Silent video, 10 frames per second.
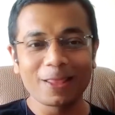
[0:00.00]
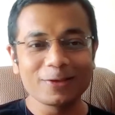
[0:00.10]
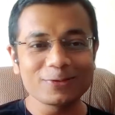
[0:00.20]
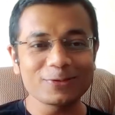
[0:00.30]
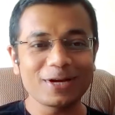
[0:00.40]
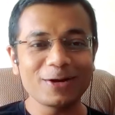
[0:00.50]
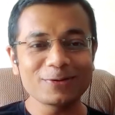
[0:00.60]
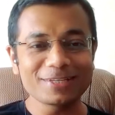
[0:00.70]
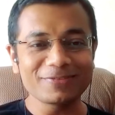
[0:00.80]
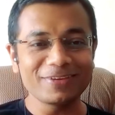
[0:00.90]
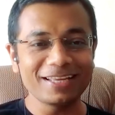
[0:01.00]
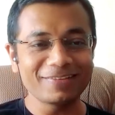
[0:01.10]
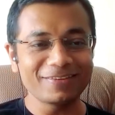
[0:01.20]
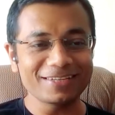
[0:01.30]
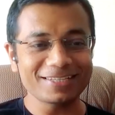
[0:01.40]
So, how is it feeling,
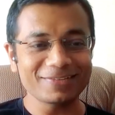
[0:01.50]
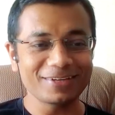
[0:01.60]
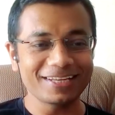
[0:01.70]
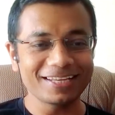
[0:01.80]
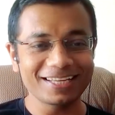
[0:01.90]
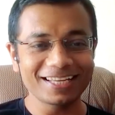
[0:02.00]
Vaishnav, today?